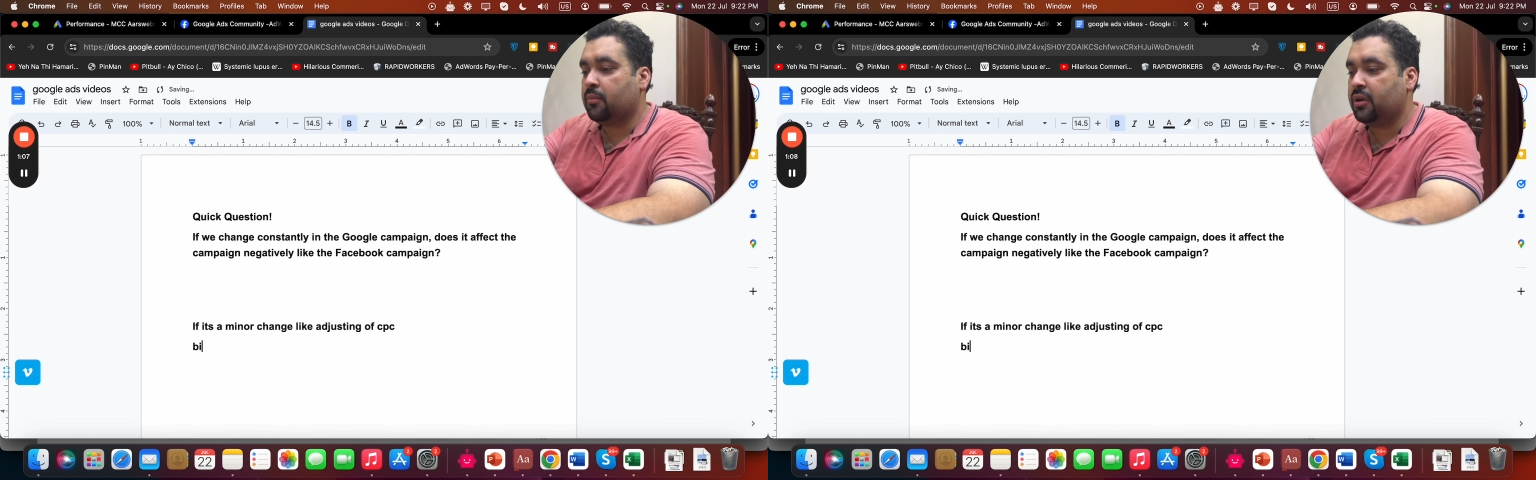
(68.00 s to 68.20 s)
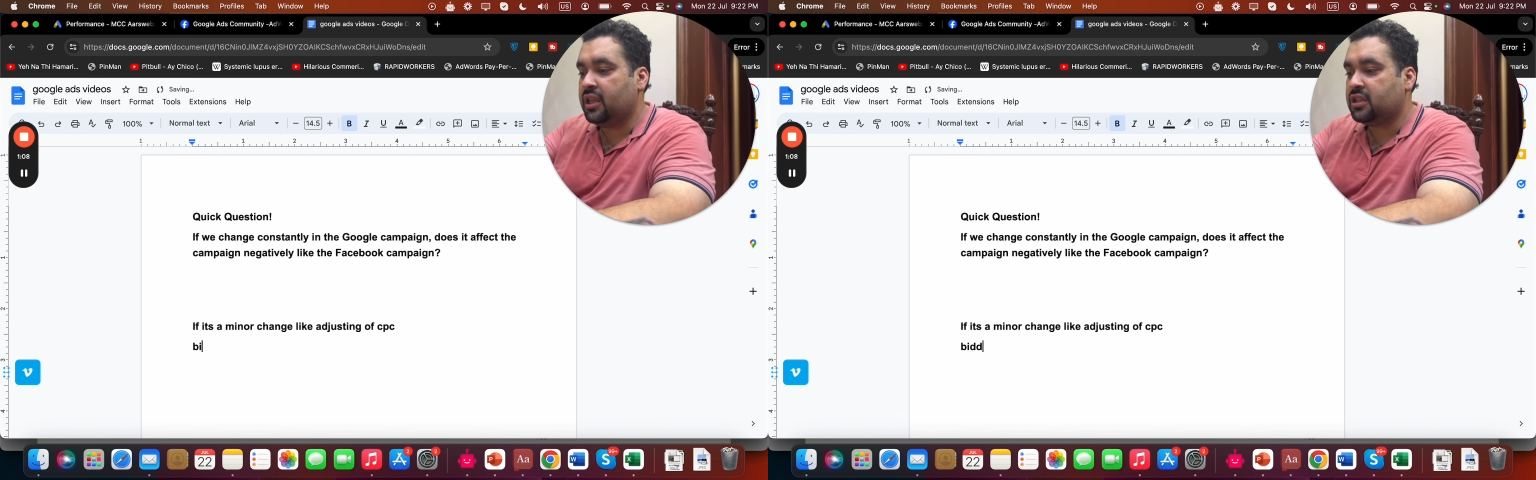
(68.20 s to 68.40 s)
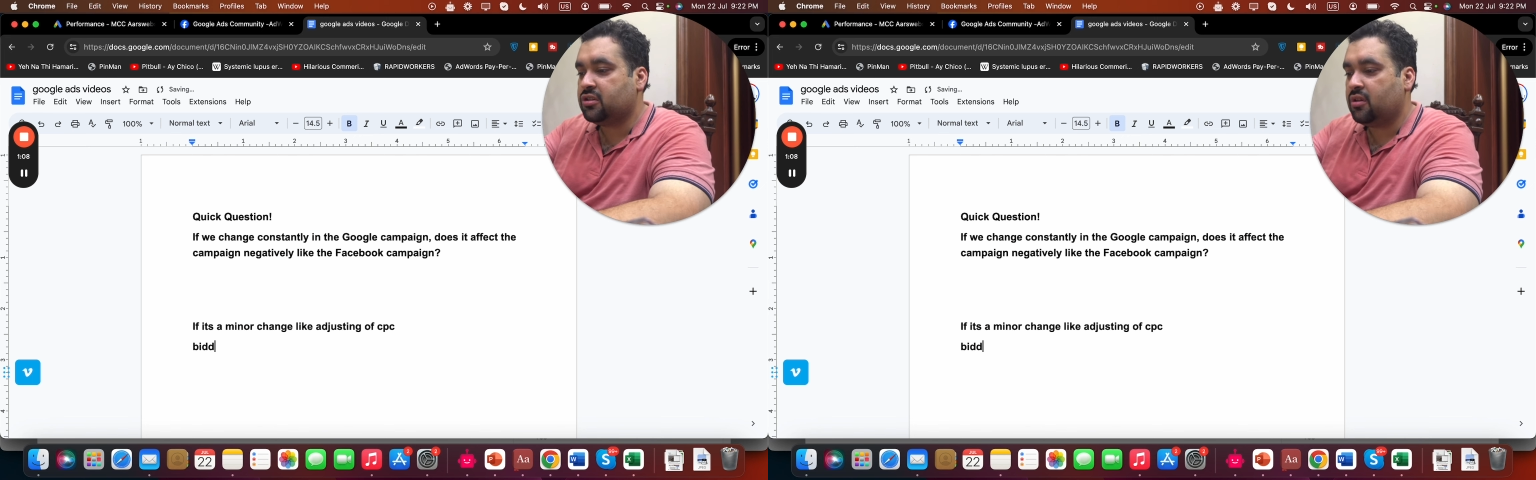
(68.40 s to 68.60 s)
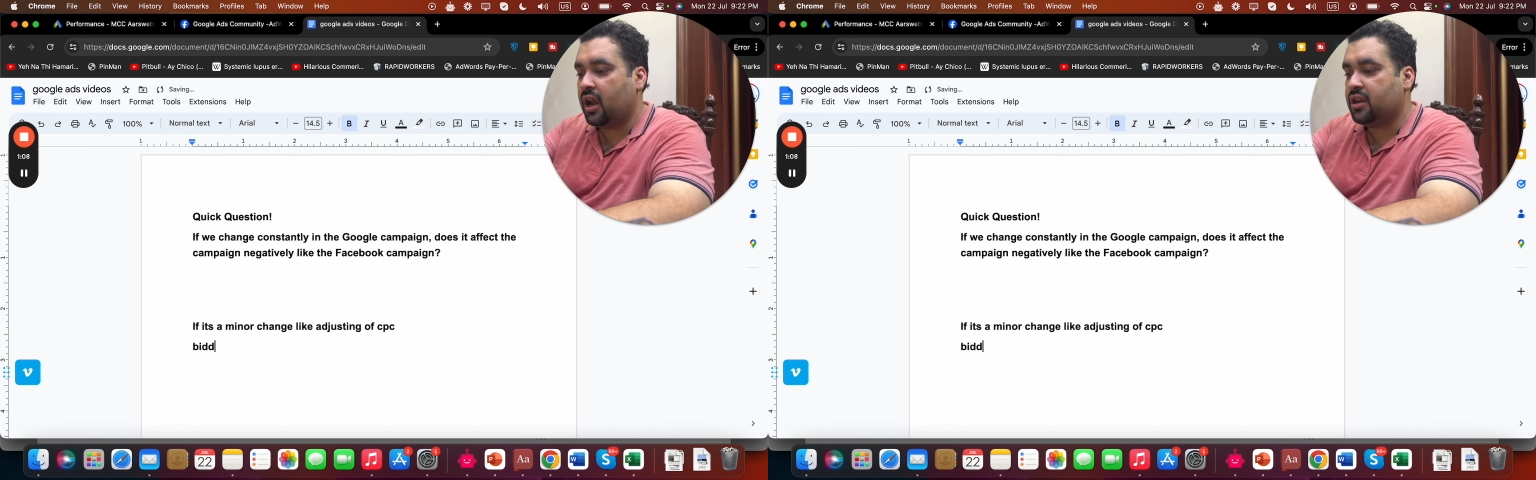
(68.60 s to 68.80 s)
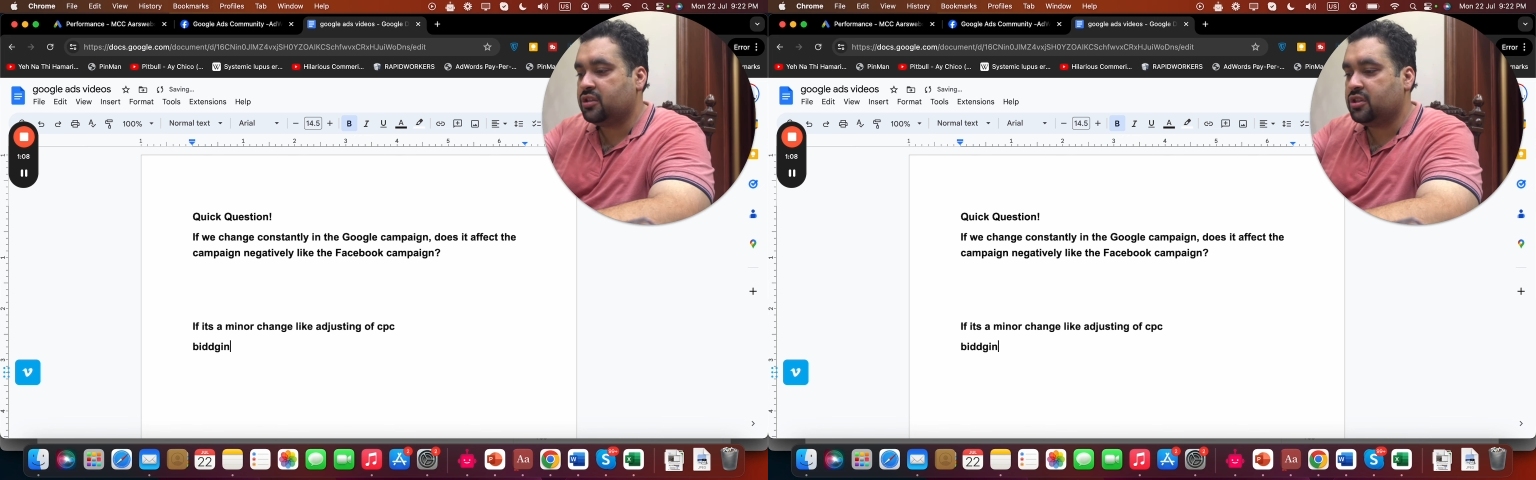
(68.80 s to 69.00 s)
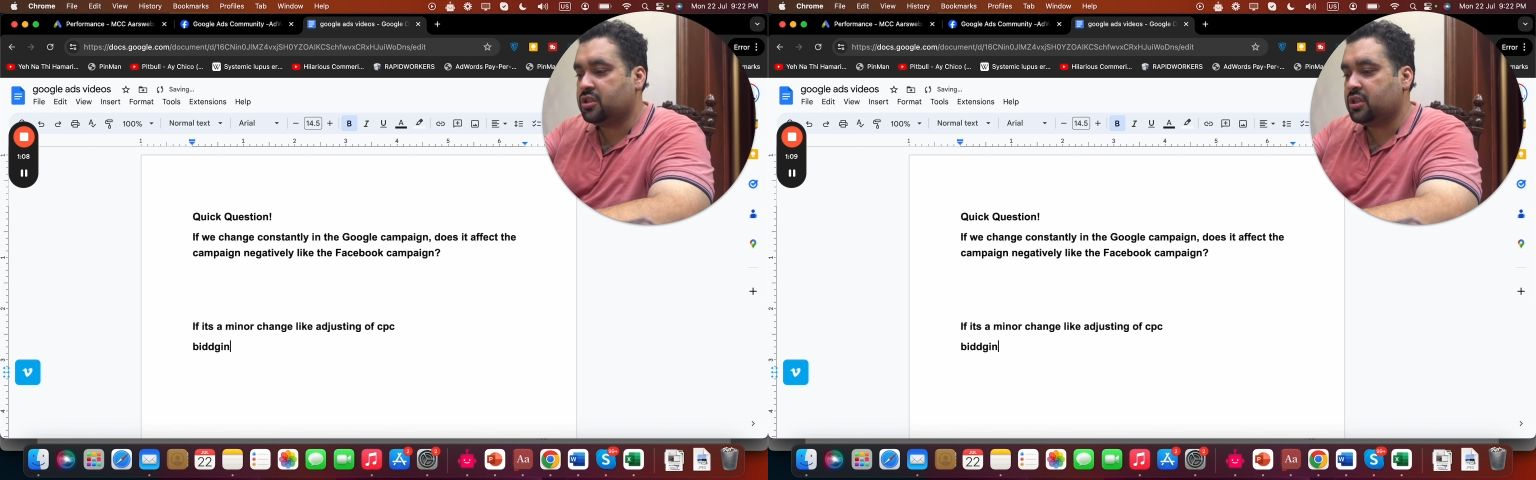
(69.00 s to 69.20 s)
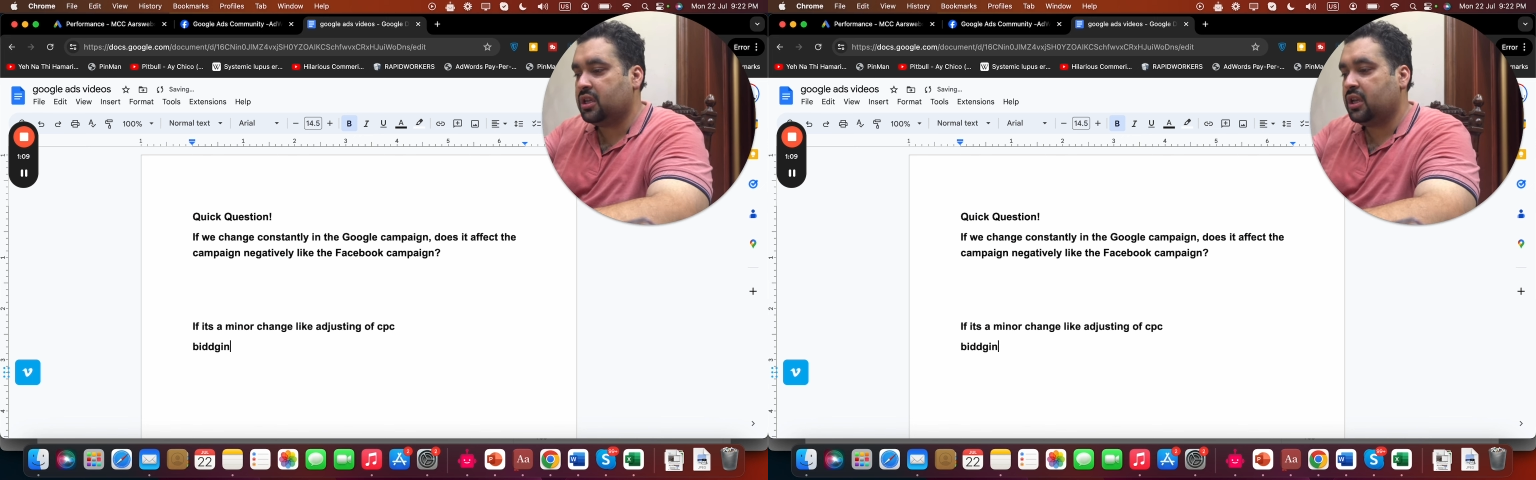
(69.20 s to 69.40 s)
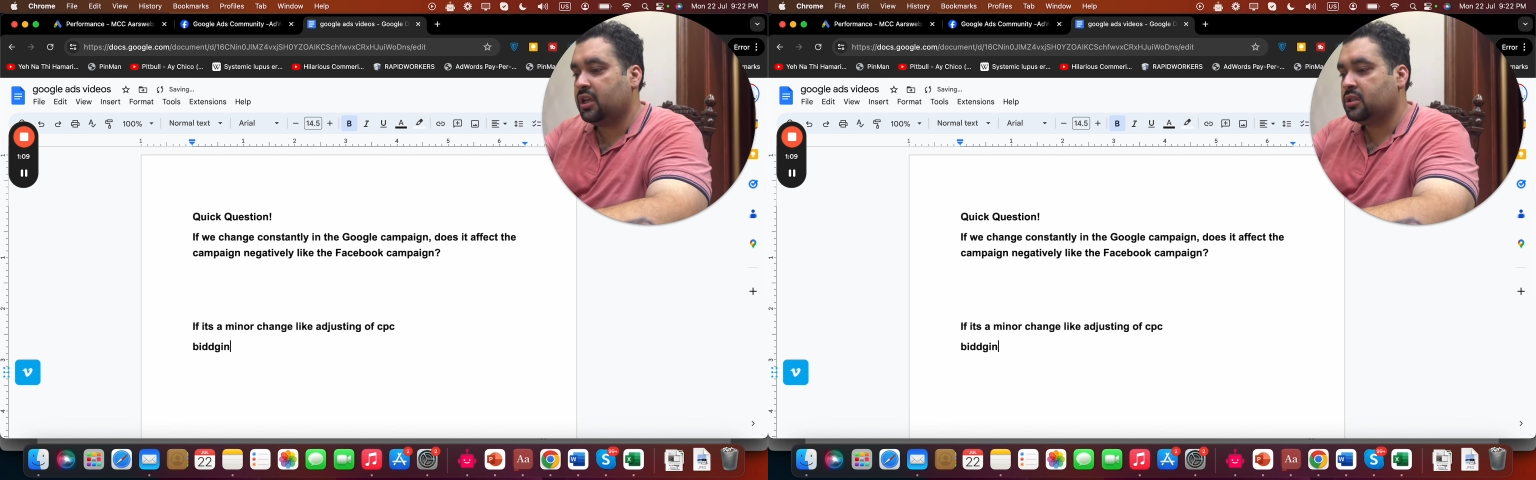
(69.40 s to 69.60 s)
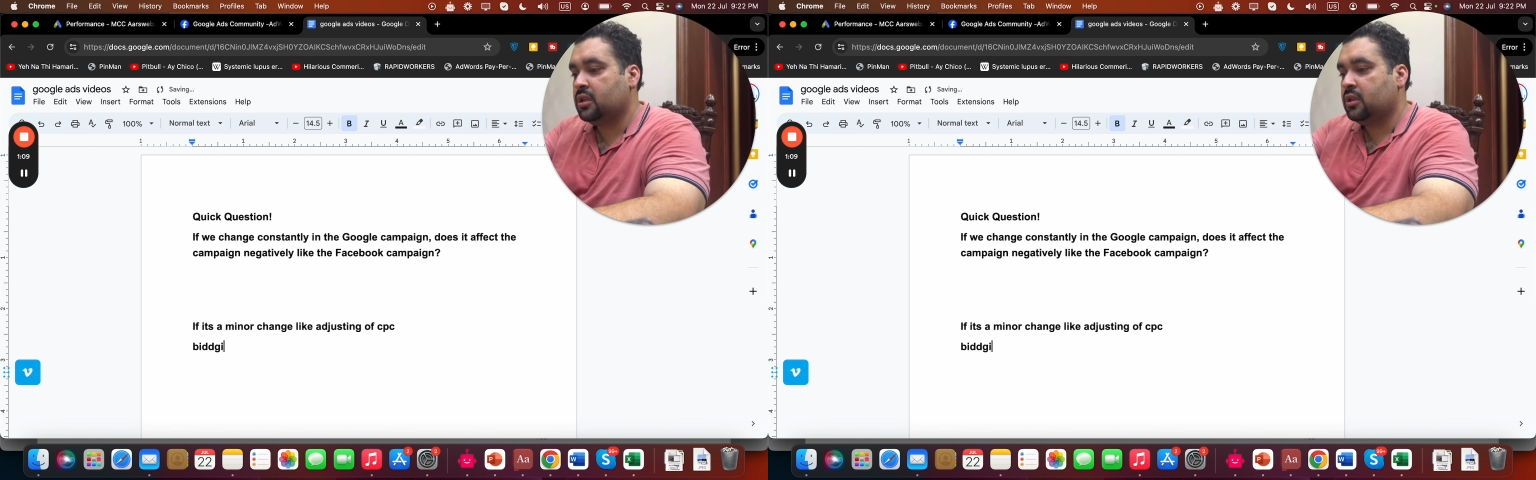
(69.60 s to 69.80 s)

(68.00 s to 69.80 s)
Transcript: bidding strategy change,